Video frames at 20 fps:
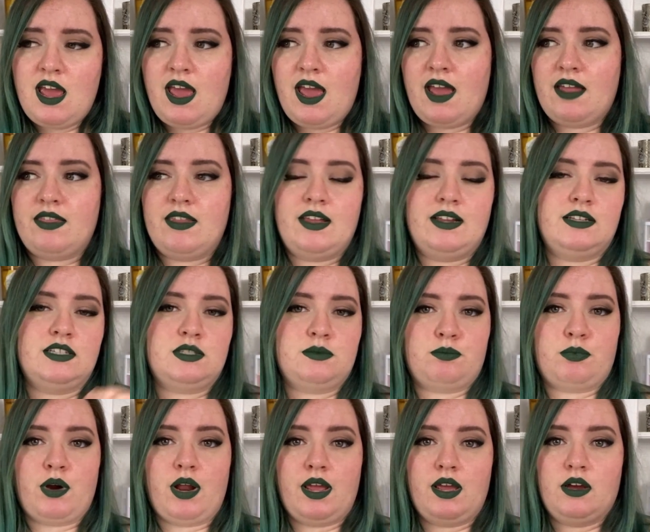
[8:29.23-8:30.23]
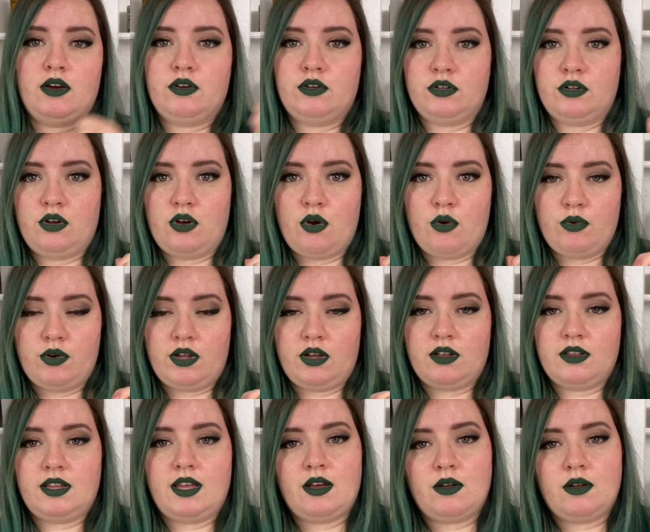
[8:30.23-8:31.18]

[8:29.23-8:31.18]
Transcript: and then spray a good coating on the